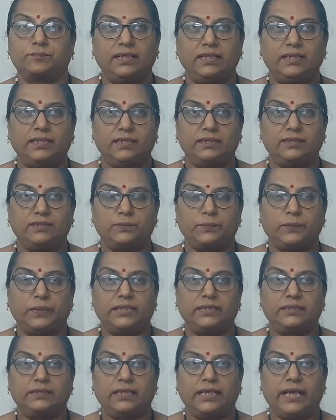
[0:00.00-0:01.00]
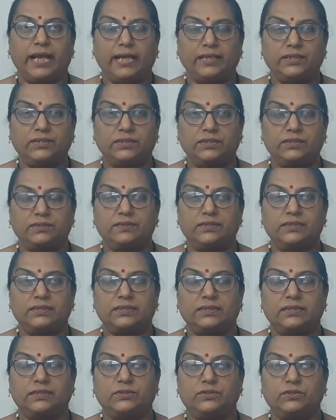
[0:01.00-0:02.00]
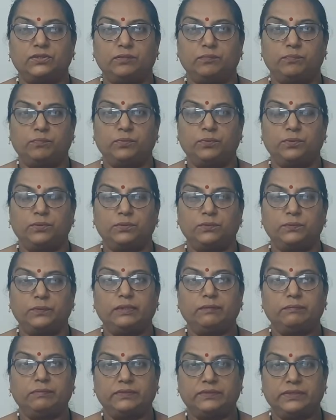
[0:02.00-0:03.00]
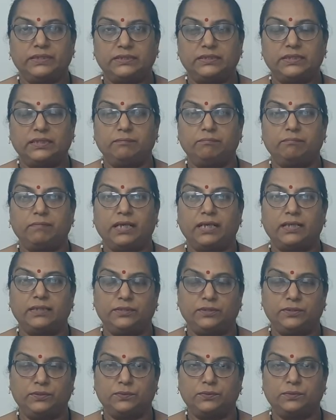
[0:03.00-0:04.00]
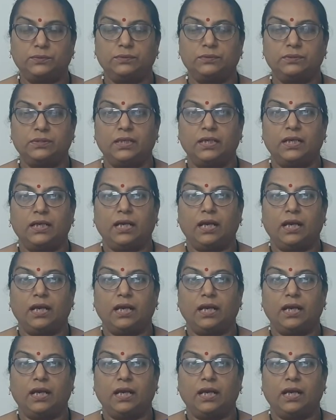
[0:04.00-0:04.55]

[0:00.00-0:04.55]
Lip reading: In this way, the action research report will be written by you,